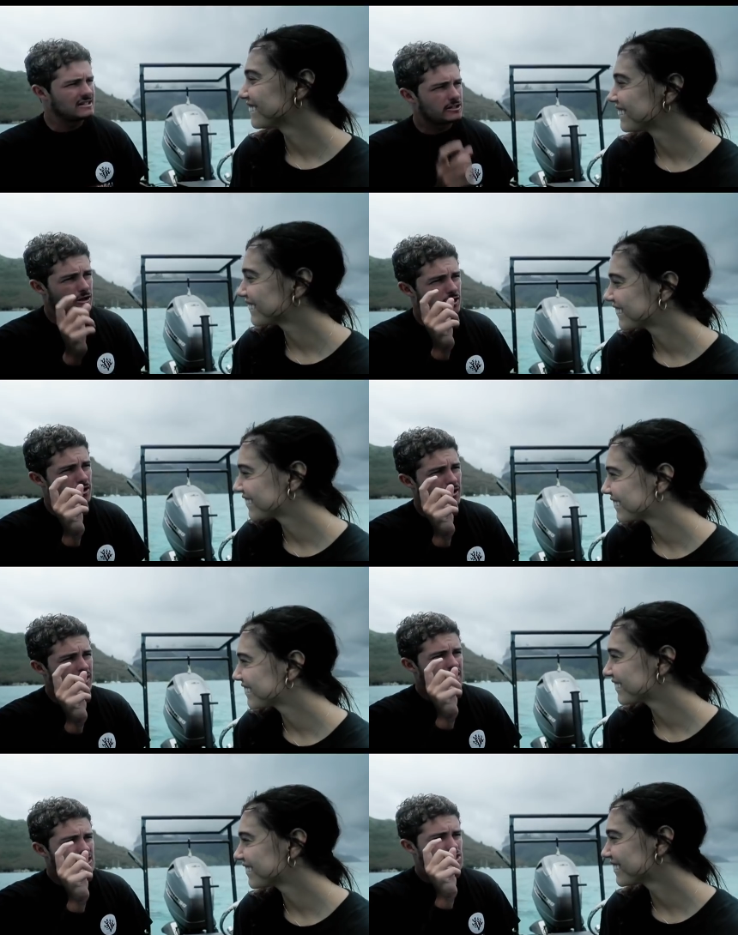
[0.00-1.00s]
Speaker 1: little uh,
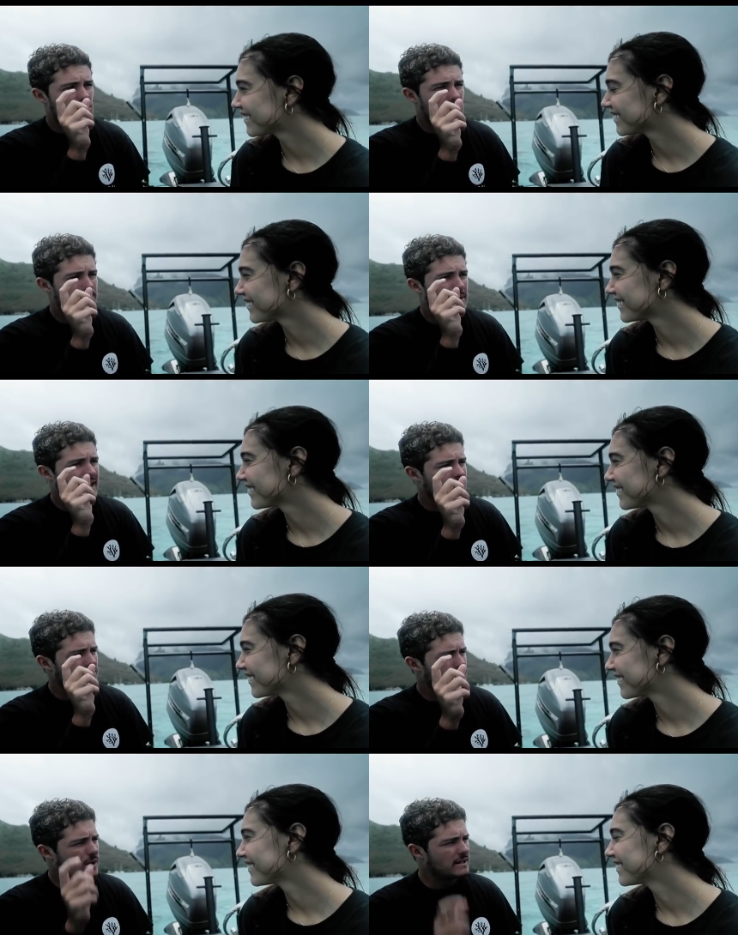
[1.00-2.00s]
striped black
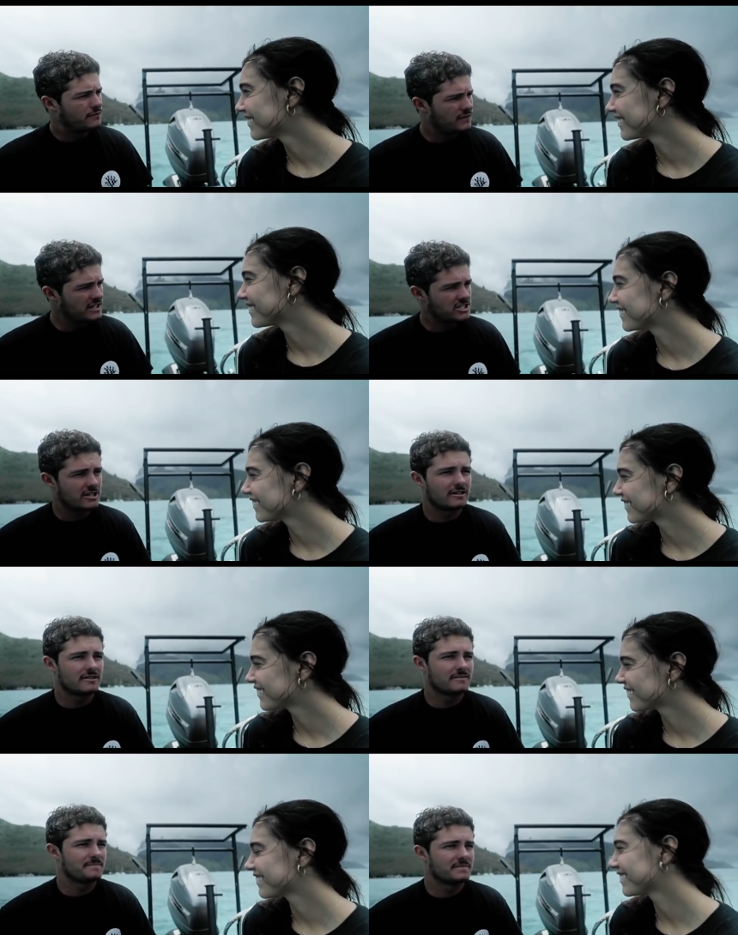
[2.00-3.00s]
and white fish and
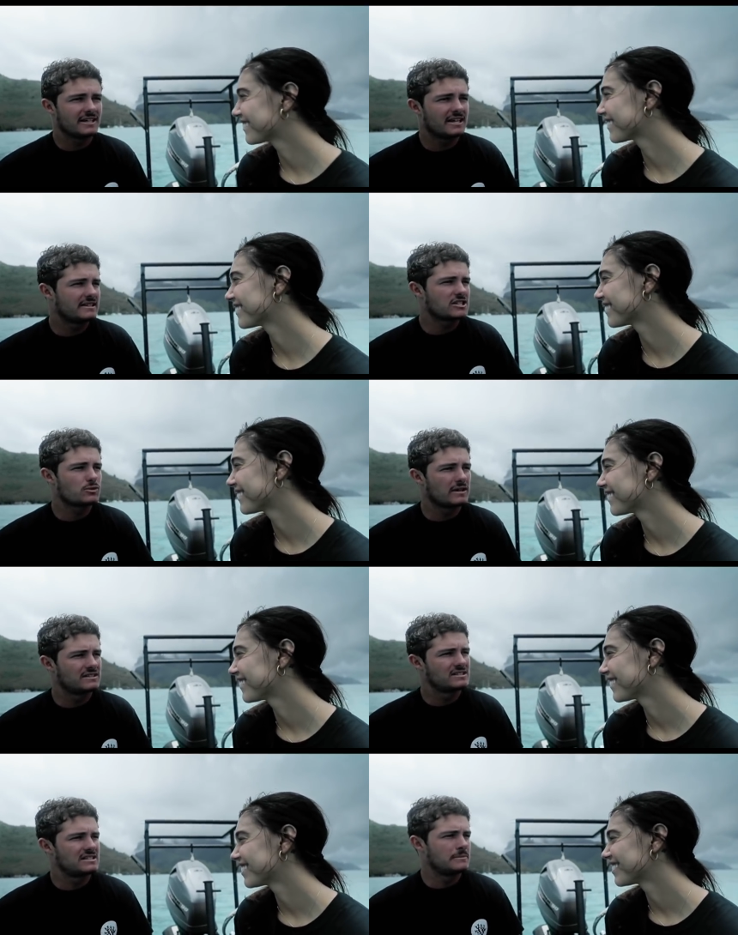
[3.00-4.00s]
yeah that's what
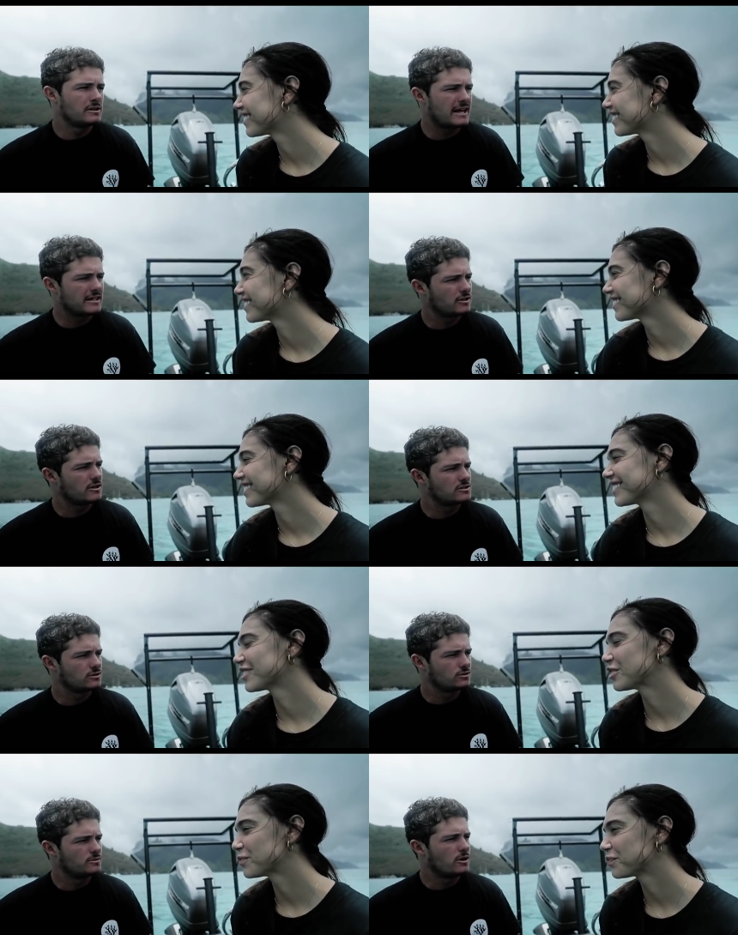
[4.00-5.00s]
stimulates us
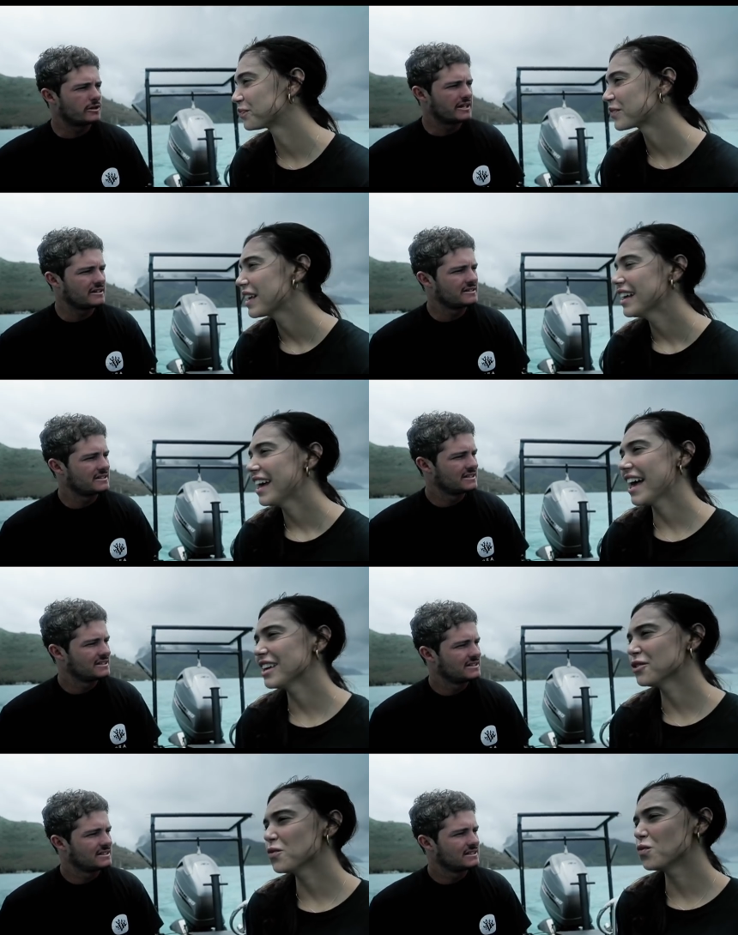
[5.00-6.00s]
to do more yeah.
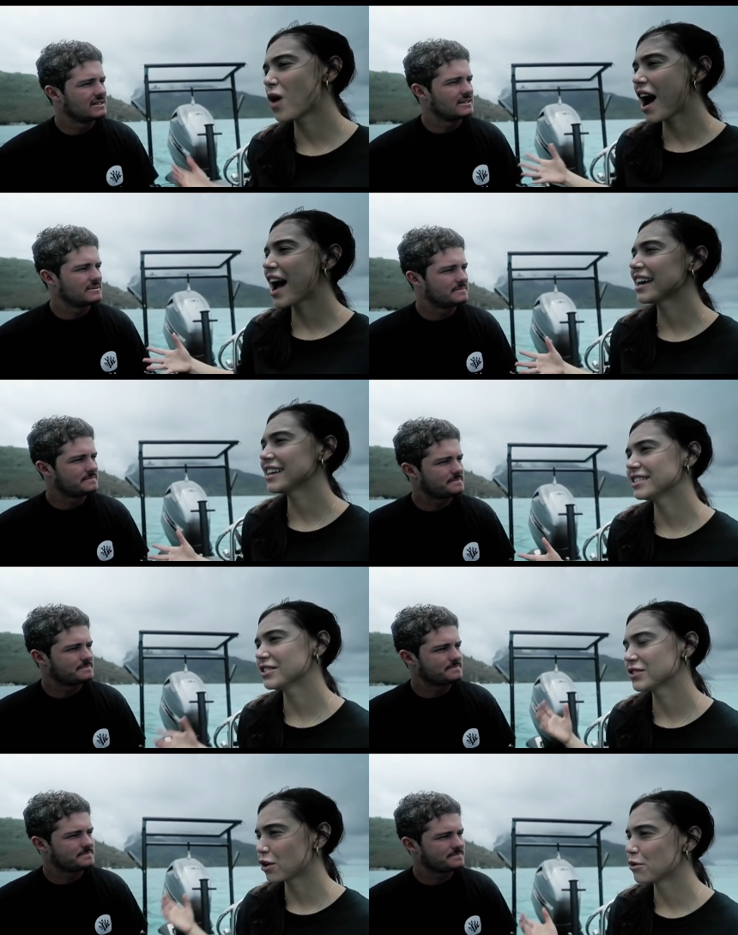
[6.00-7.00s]
Speaker 2: and why is
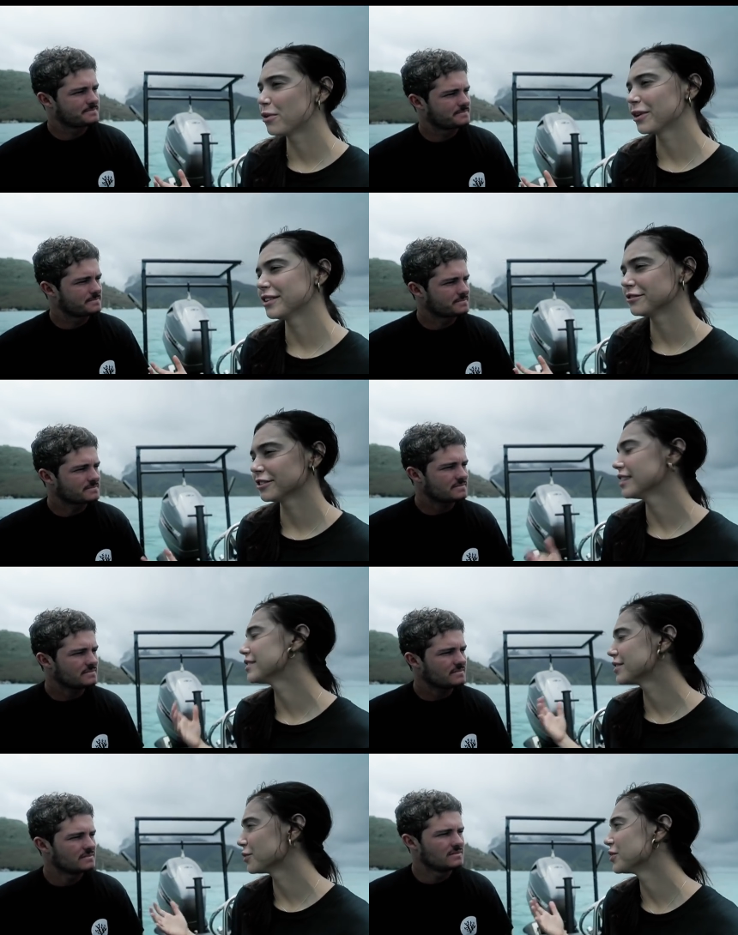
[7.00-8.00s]
it so important for
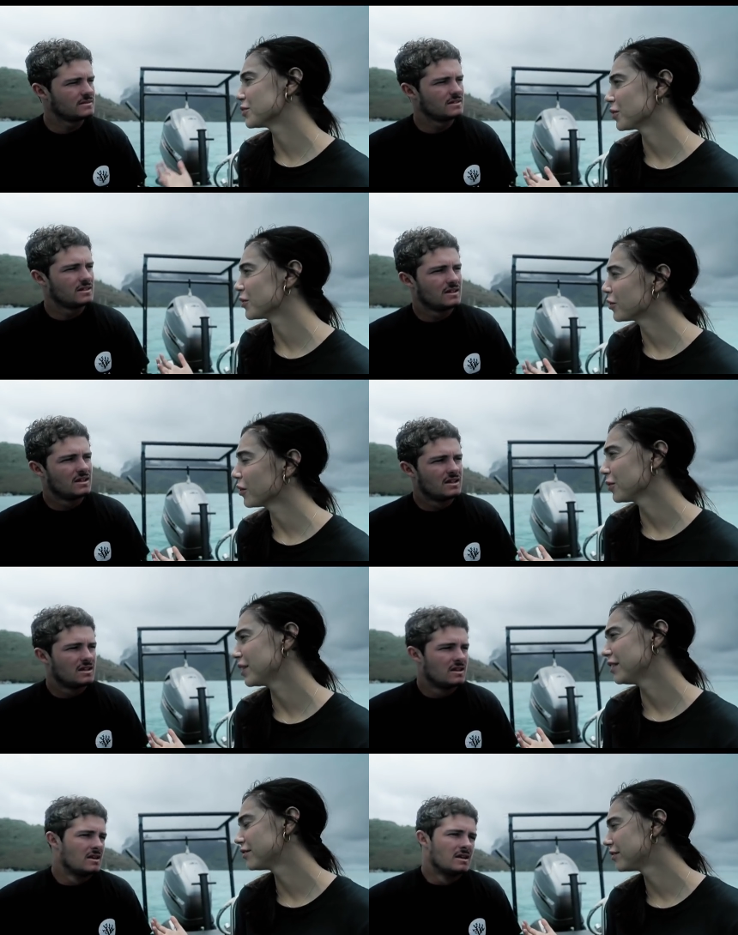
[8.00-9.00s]
us to restore the coral
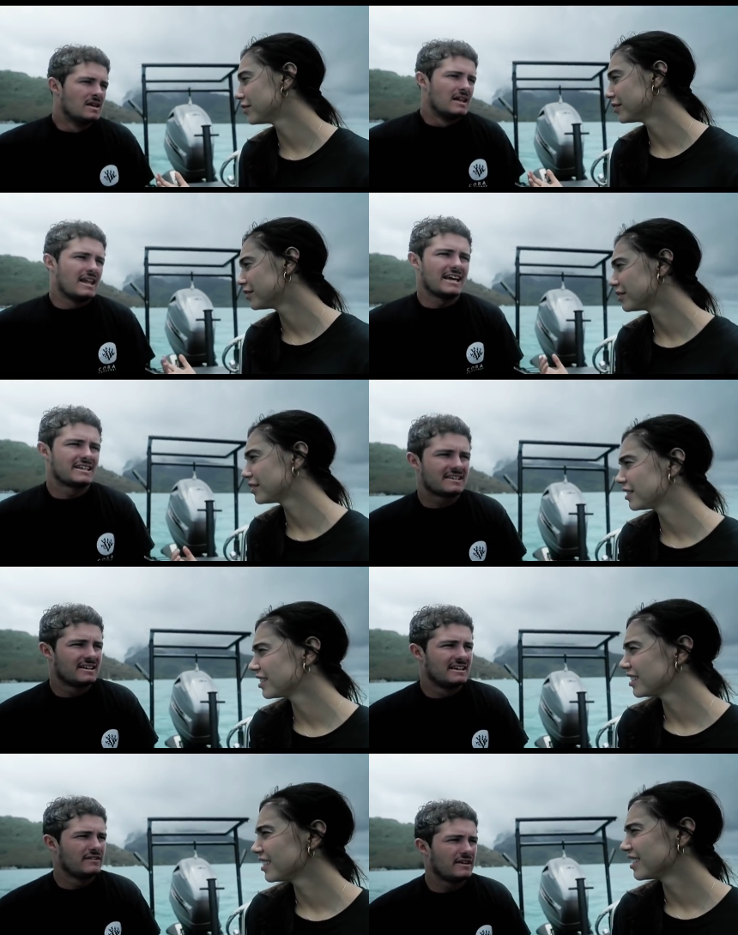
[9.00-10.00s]
reef
Speaker 1: like
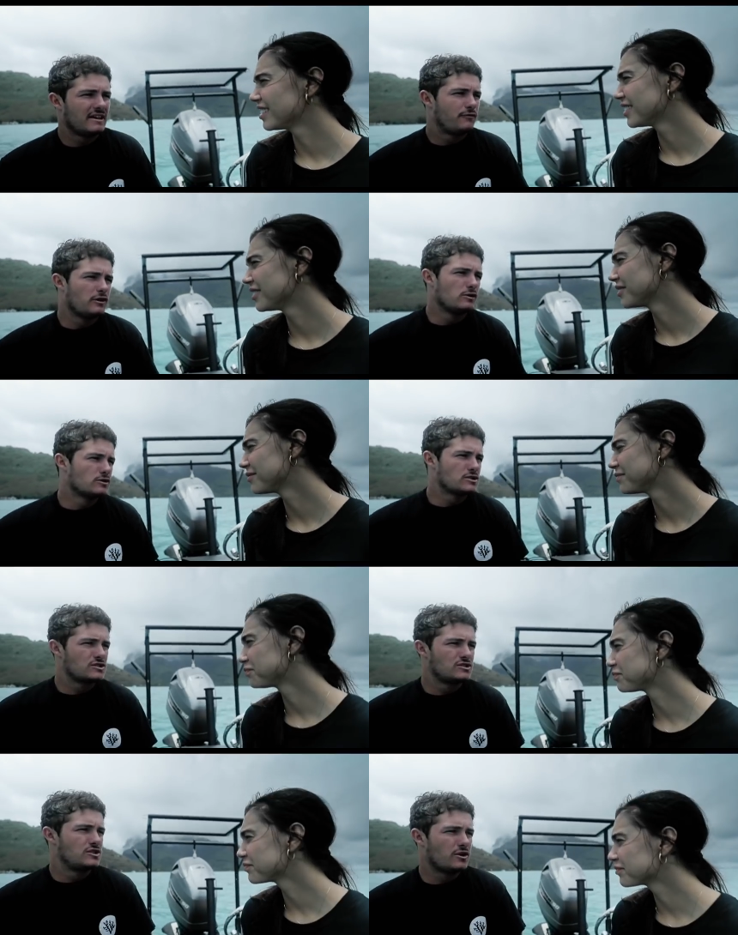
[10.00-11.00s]
if we lose
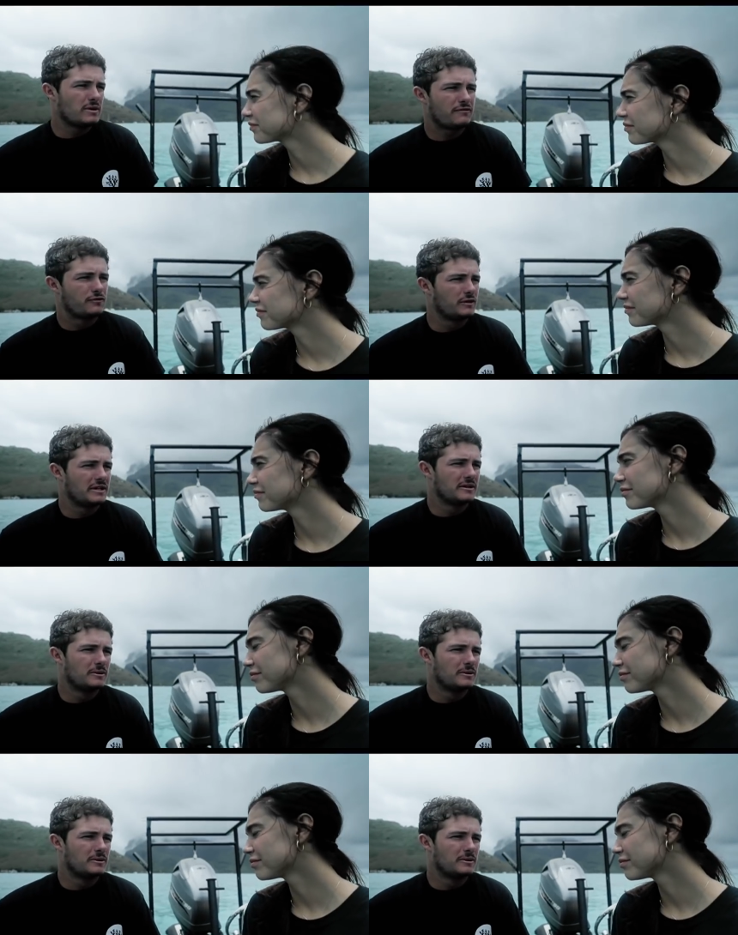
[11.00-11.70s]
the reef we,